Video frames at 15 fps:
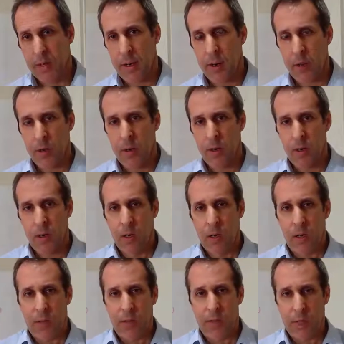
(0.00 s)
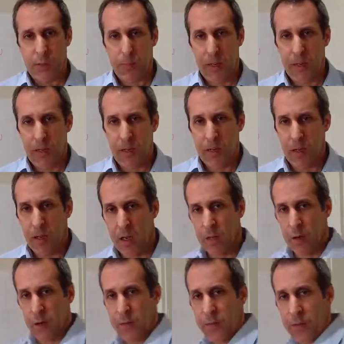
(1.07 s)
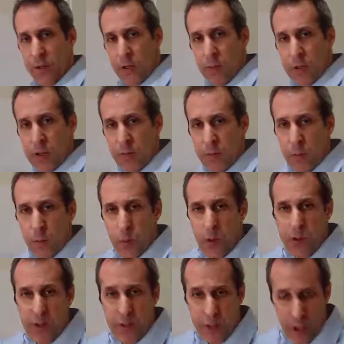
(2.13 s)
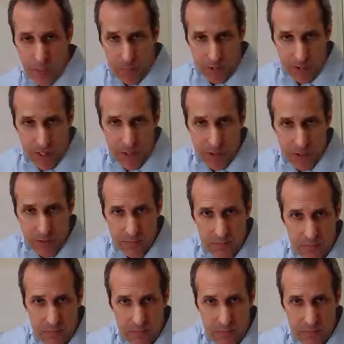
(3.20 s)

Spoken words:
Now, there's been a lot of use of the word interpretation.